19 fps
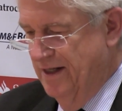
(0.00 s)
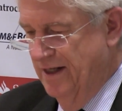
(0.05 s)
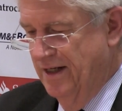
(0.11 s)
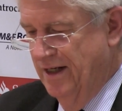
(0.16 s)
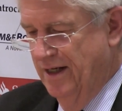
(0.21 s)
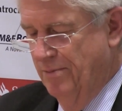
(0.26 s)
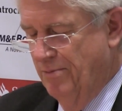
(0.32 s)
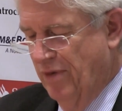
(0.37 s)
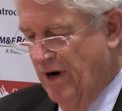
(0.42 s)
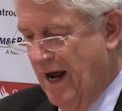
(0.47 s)

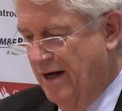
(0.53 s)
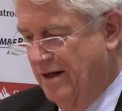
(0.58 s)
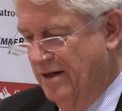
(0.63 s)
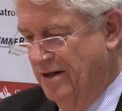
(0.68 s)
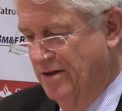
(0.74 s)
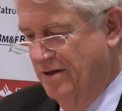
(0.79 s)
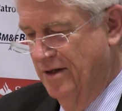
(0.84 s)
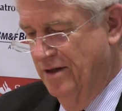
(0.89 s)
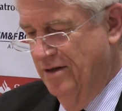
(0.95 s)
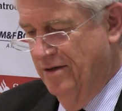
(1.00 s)
city
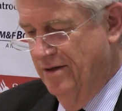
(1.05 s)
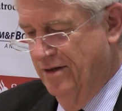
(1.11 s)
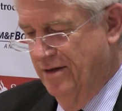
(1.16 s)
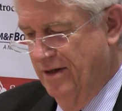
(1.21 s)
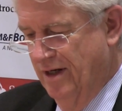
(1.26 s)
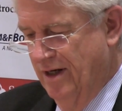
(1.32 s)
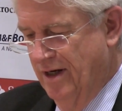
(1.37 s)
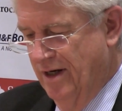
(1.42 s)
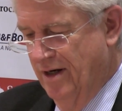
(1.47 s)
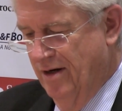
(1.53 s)

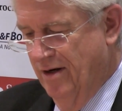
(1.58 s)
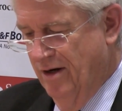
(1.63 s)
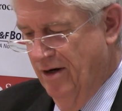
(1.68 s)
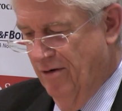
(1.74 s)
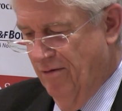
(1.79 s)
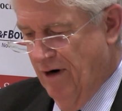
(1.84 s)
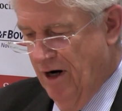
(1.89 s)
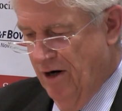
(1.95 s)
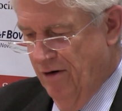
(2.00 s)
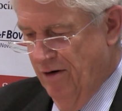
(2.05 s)
practices
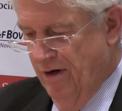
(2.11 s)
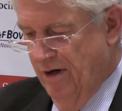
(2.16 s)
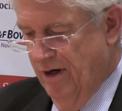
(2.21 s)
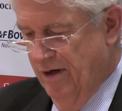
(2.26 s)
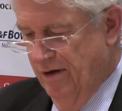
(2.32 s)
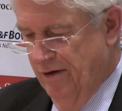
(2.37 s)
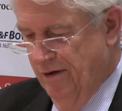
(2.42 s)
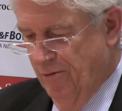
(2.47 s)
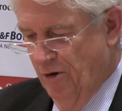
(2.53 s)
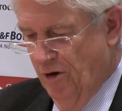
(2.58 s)
around
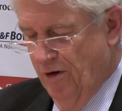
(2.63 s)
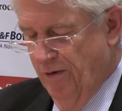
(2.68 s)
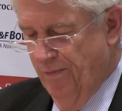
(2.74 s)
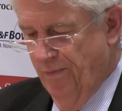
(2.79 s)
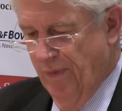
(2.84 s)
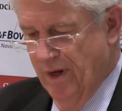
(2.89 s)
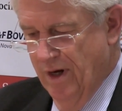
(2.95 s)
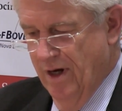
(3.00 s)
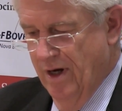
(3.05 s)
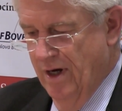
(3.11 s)
the world.
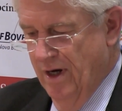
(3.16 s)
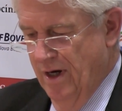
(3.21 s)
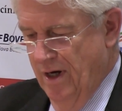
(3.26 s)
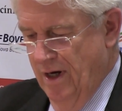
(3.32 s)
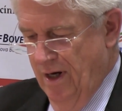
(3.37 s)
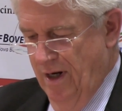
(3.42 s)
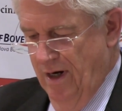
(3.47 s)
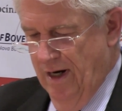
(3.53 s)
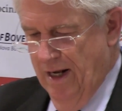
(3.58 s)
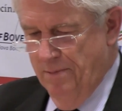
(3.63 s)

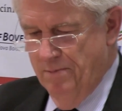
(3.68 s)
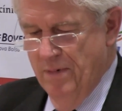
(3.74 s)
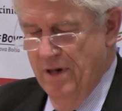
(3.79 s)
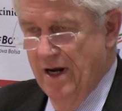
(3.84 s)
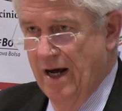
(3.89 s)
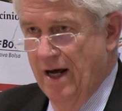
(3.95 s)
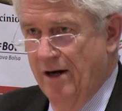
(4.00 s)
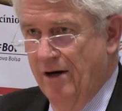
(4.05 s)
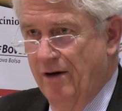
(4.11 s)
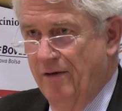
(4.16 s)
Let
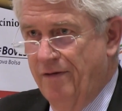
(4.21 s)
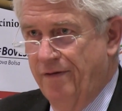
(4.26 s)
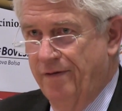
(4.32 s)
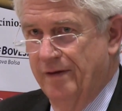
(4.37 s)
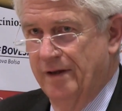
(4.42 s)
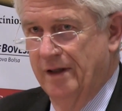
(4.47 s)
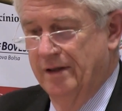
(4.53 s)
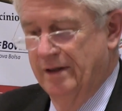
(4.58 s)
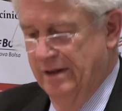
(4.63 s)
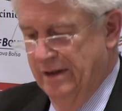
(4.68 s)
me, and
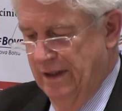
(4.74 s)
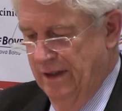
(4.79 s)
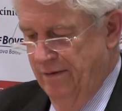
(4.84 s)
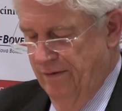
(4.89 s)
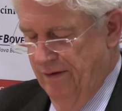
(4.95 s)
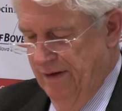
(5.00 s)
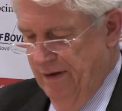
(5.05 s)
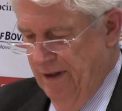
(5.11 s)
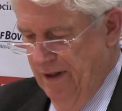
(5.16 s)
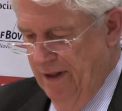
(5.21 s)

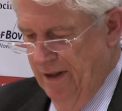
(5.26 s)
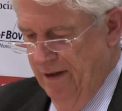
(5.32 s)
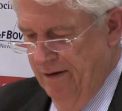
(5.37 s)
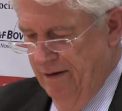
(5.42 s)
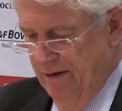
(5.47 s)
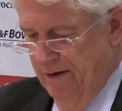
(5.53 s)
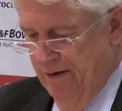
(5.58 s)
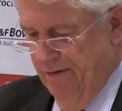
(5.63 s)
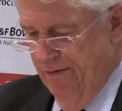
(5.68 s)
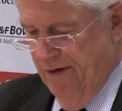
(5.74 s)
the
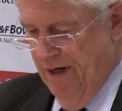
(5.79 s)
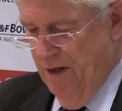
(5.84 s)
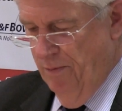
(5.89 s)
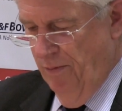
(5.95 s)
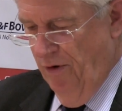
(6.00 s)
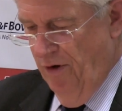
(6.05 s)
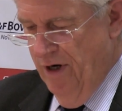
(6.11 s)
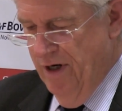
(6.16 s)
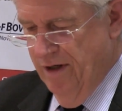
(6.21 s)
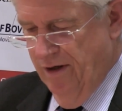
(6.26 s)
final
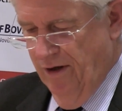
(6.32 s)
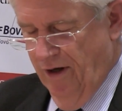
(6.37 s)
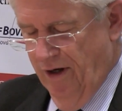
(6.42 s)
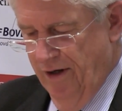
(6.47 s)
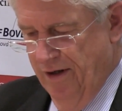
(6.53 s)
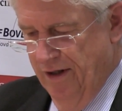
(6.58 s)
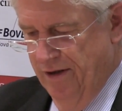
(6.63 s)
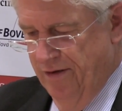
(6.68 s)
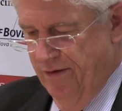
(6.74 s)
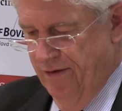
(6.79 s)
point
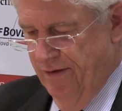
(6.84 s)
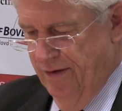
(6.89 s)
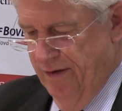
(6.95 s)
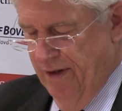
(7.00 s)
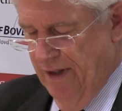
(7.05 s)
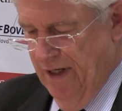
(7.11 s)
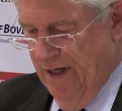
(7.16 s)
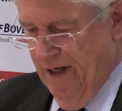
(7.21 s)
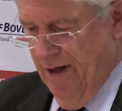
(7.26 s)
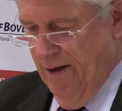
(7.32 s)
on this